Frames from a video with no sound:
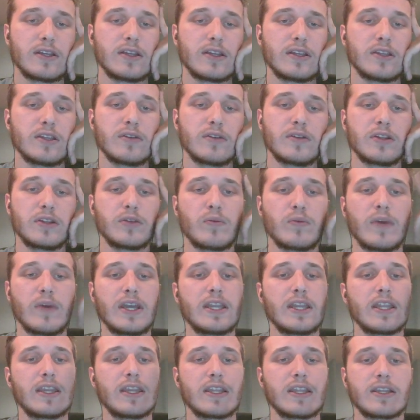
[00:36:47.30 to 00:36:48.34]
you
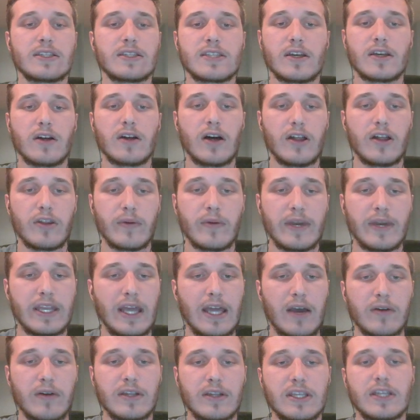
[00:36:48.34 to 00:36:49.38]
waited until all the way
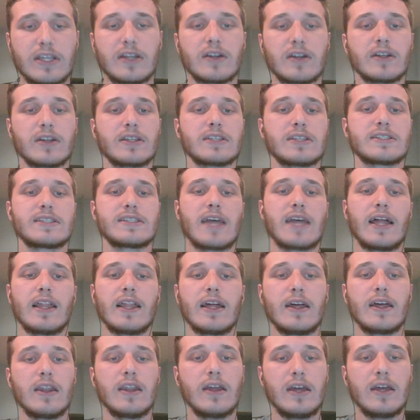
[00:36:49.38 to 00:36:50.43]
down here to sell
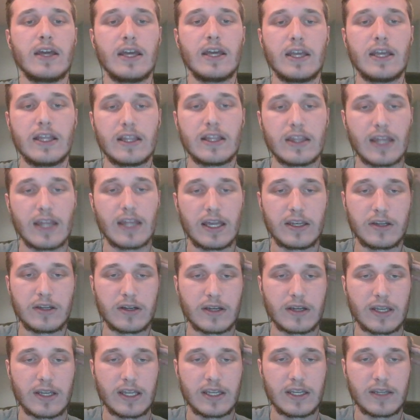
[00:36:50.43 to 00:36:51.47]
it. Then
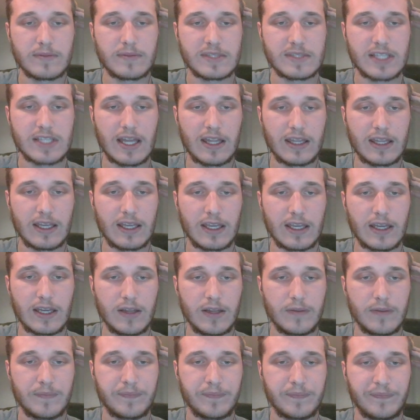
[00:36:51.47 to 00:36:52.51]
you're going to end up selling
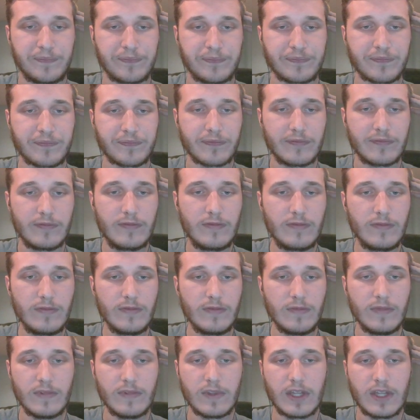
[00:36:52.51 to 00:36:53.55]
it.
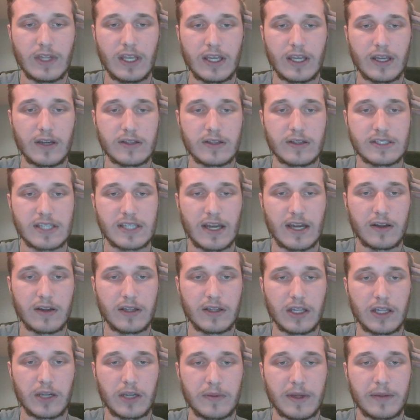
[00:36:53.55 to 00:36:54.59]
It goes down a
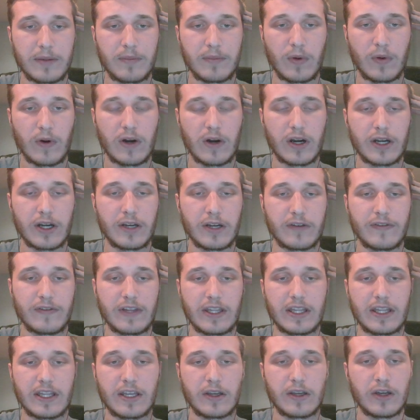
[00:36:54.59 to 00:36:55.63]
little bit more. You're
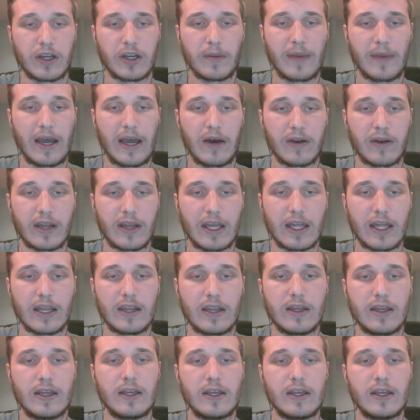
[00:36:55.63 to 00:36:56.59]
feeling good about it.